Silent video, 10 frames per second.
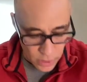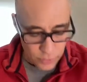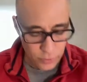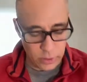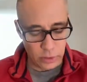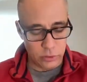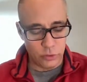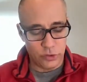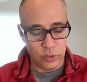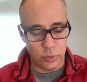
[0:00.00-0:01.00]
Their
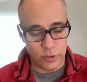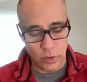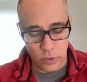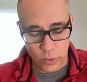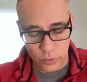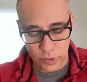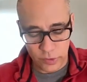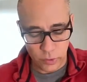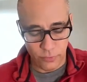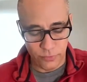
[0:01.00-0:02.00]
conclusion was, although
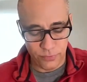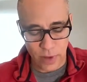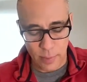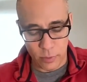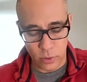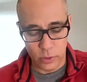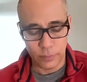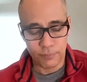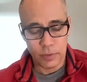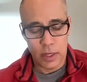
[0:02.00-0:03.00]
distal
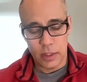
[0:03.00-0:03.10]
femoral